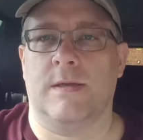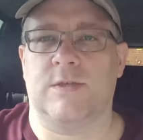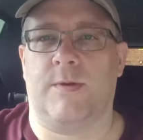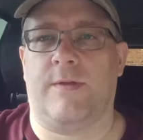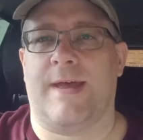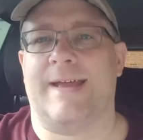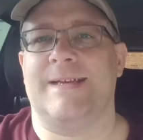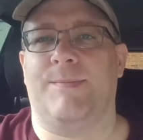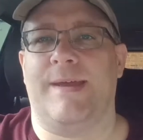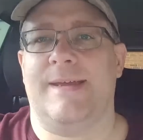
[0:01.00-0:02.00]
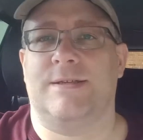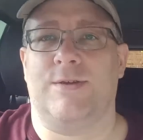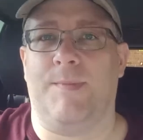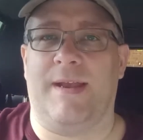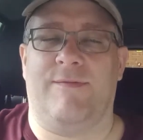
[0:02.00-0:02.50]
So another Andy B
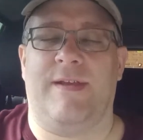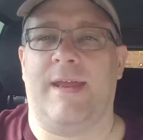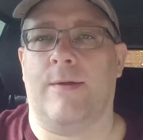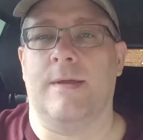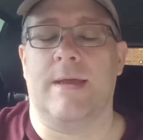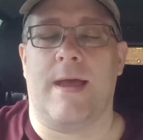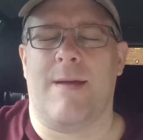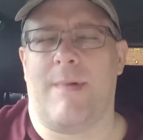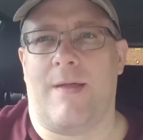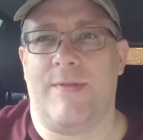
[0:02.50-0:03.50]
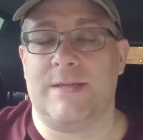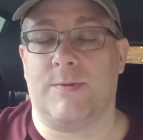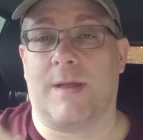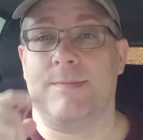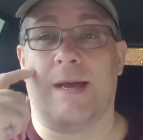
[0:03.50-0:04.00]
2 minute video. And this
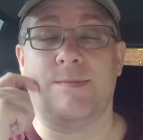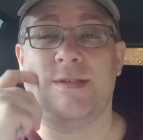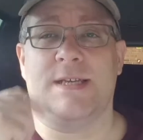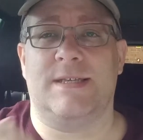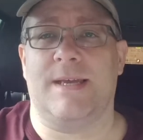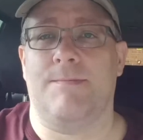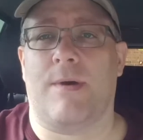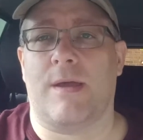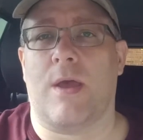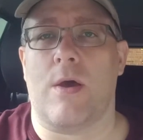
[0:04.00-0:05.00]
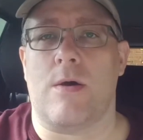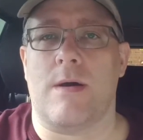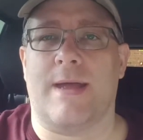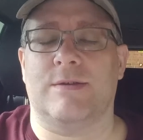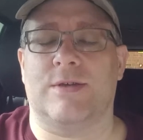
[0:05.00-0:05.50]
one, I'm sitting in my car
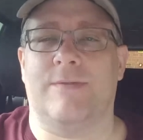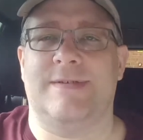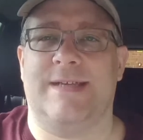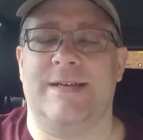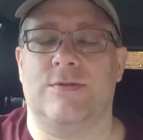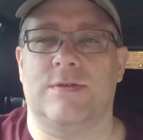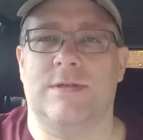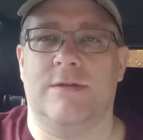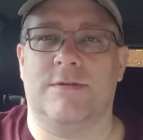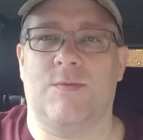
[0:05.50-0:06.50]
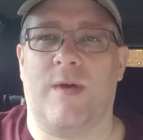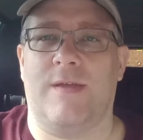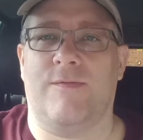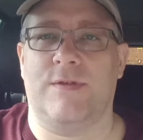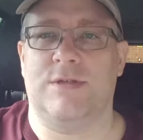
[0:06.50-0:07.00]
outside of a dental surgery
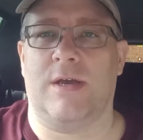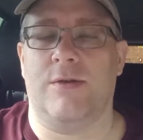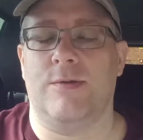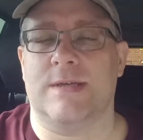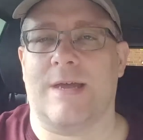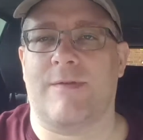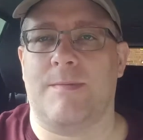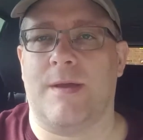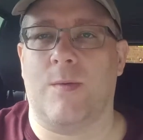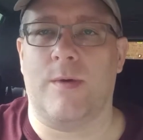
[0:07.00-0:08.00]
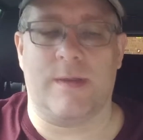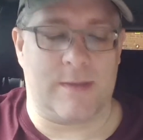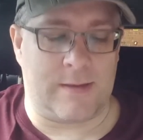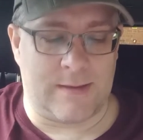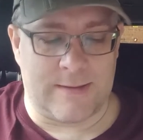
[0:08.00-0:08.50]
waiting for Joe, who's having a bit of work
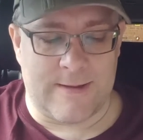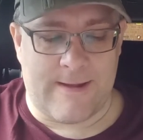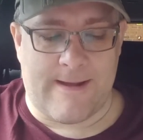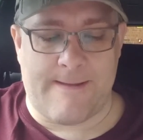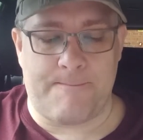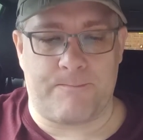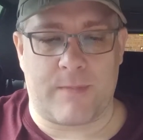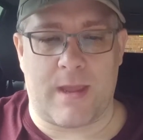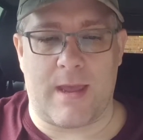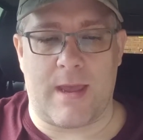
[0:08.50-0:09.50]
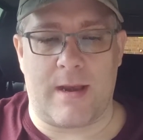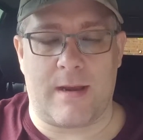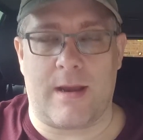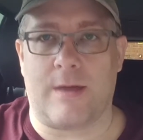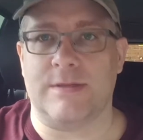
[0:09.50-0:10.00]
done. And
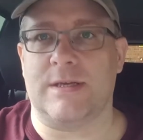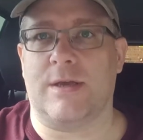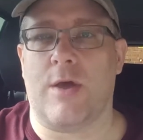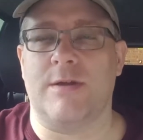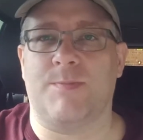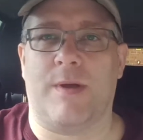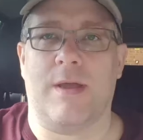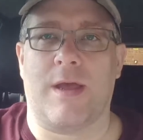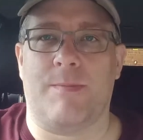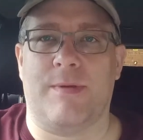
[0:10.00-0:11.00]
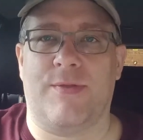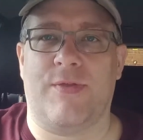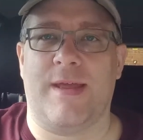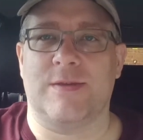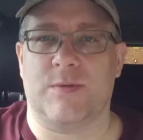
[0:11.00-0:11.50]
I was encouraged by a couple of
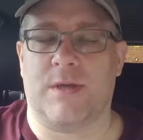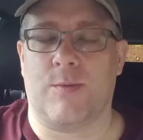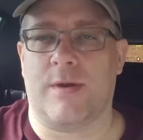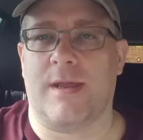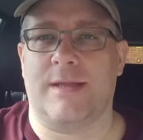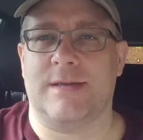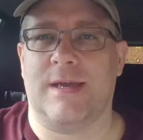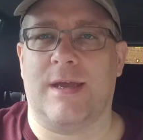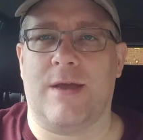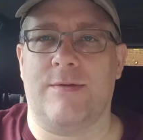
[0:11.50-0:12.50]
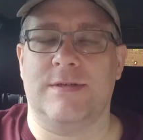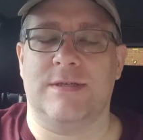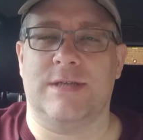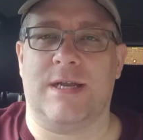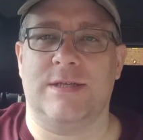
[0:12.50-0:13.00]
things which I want to encourage
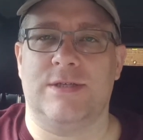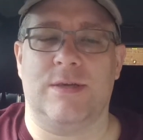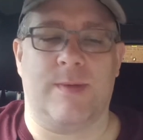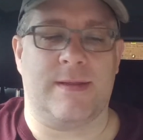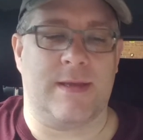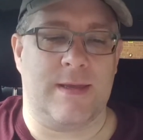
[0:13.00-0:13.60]
and challenge you with.